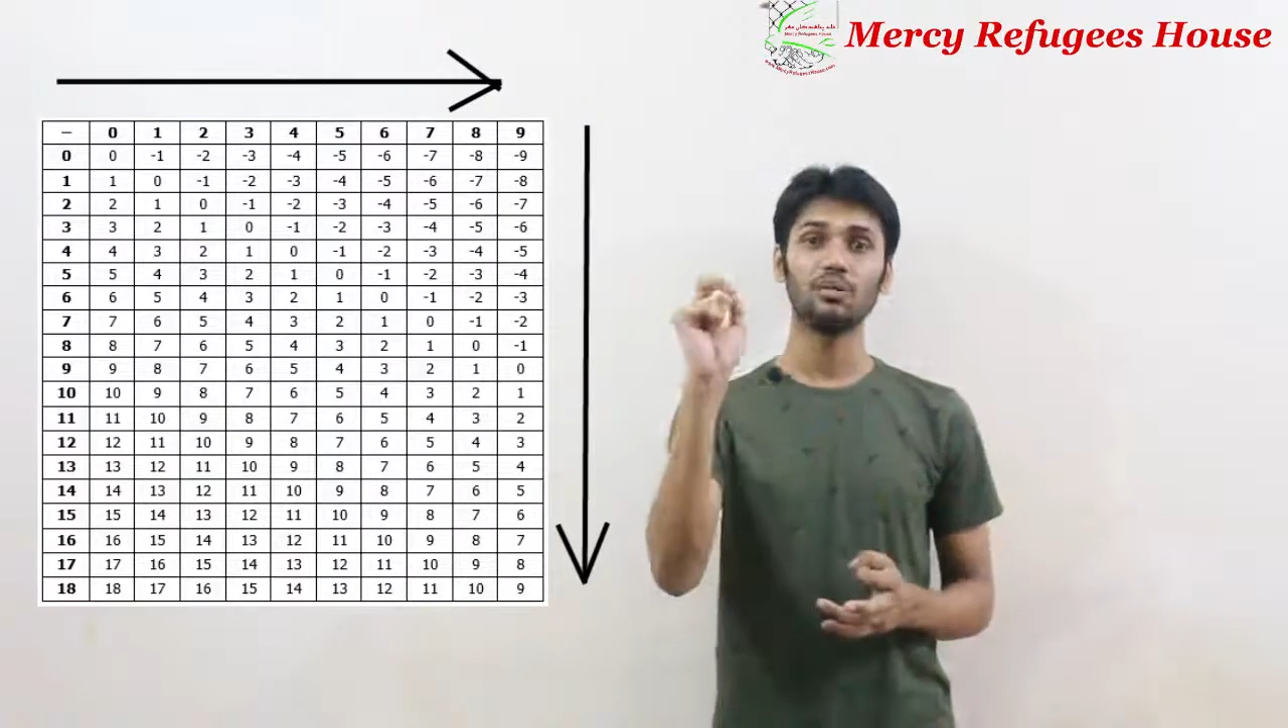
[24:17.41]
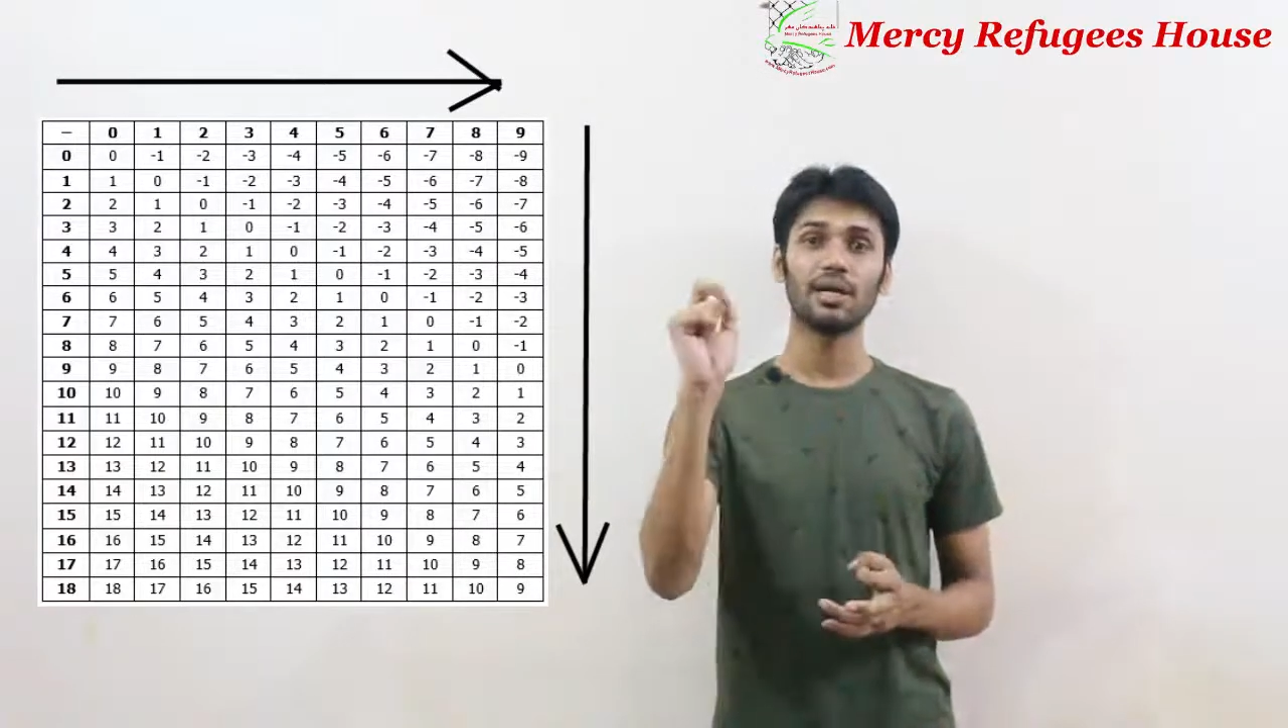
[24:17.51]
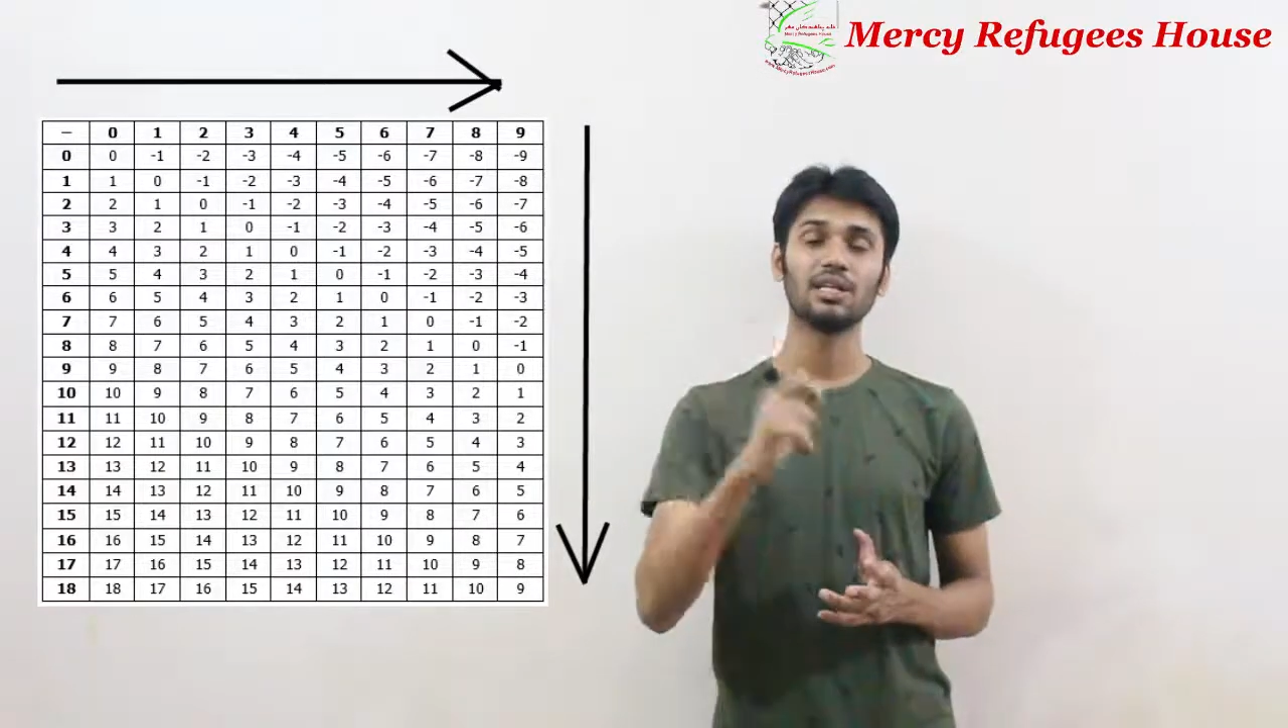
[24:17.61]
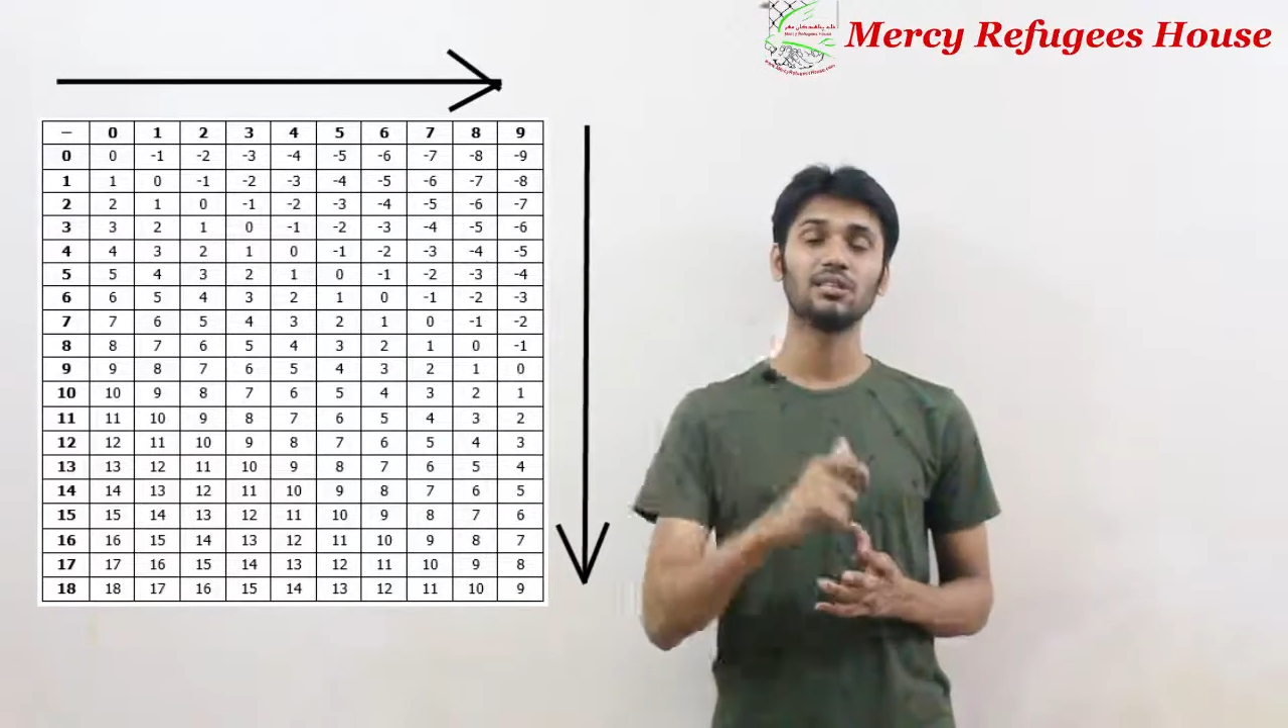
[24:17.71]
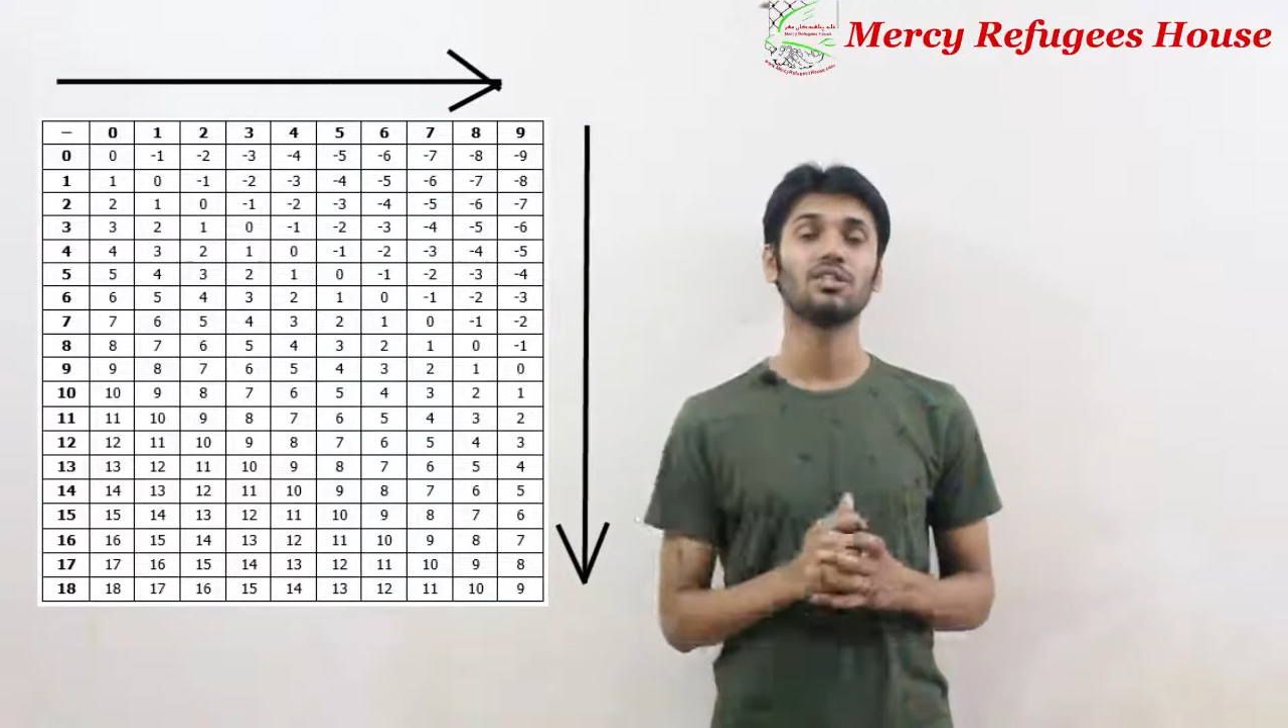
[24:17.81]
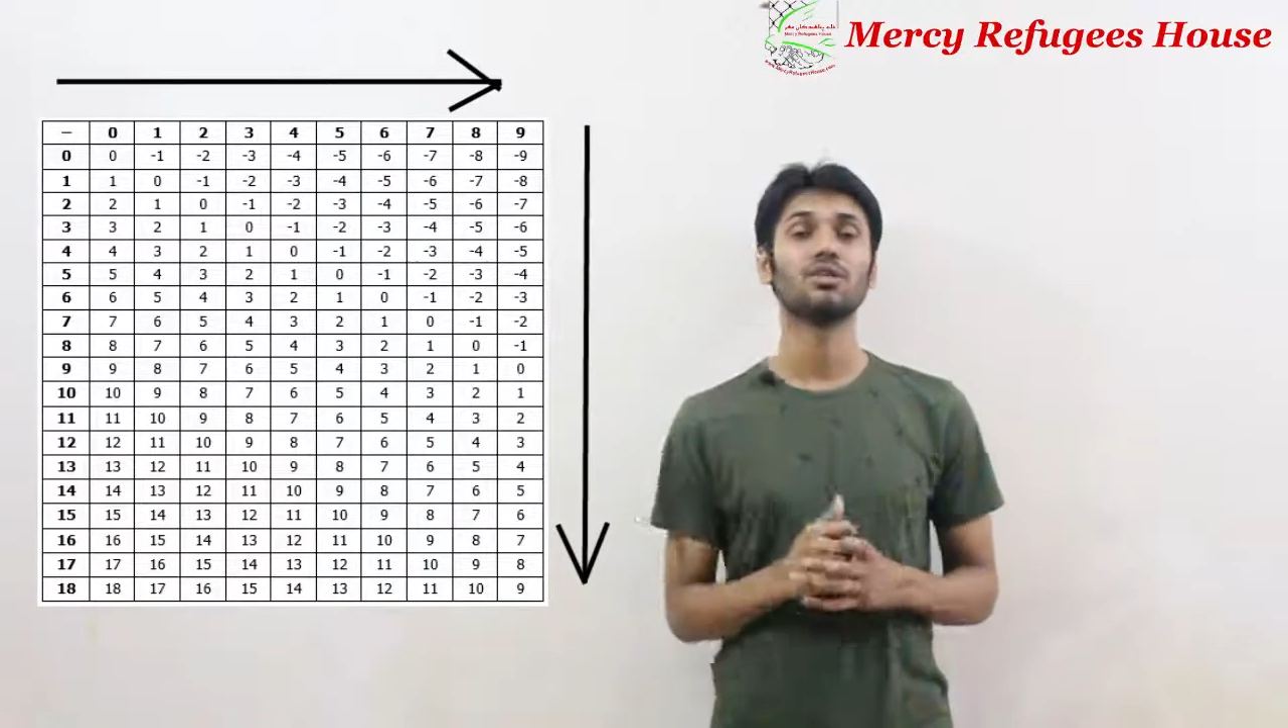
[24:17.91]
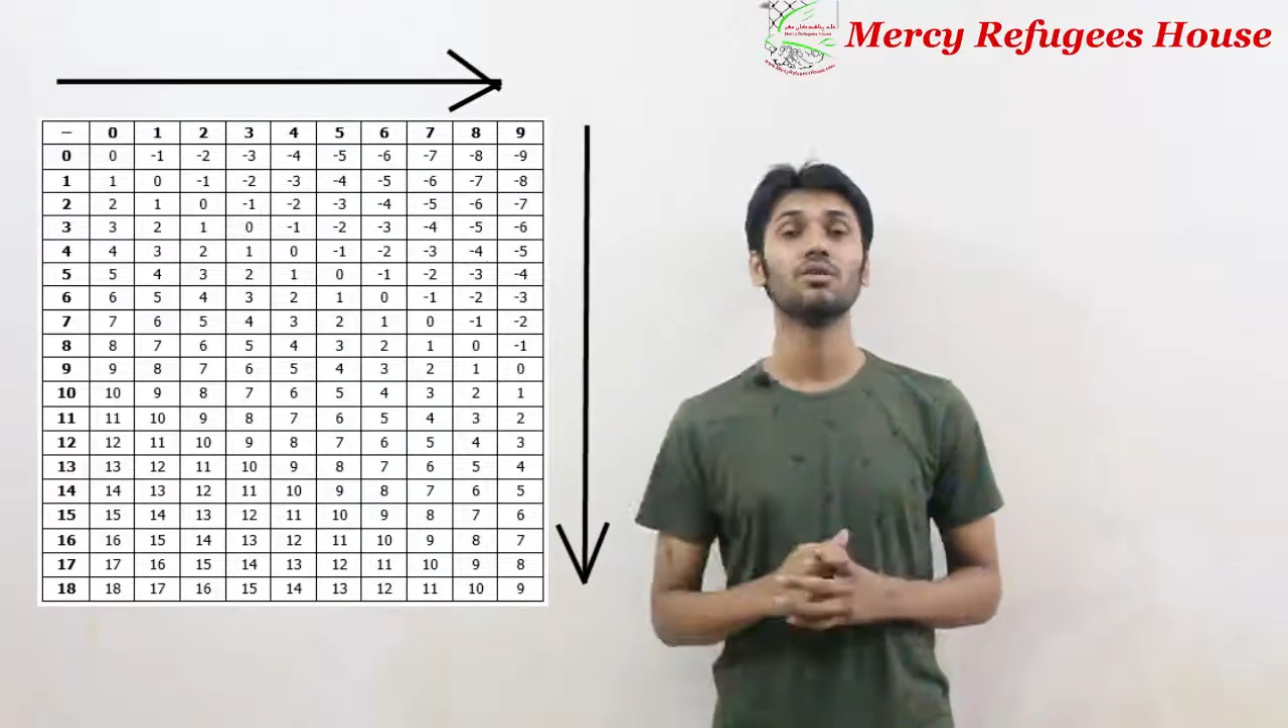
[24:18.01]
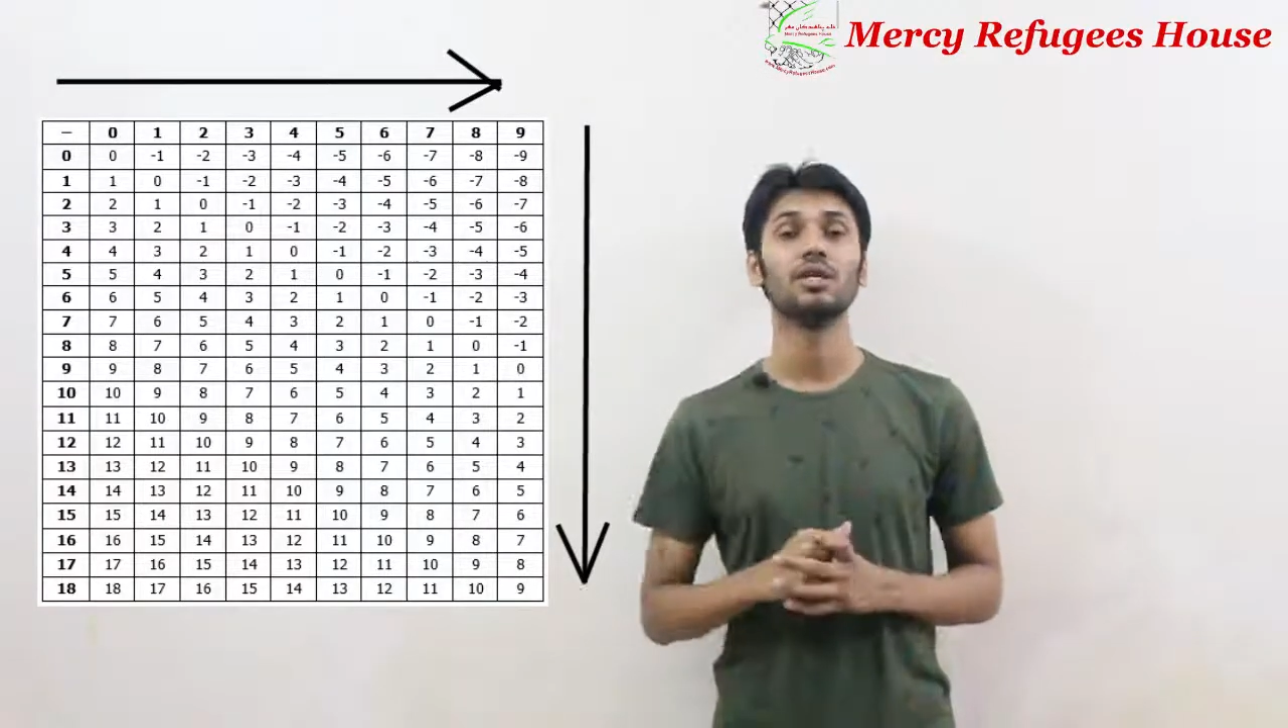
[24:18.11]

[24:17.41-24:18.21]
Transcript: minus 0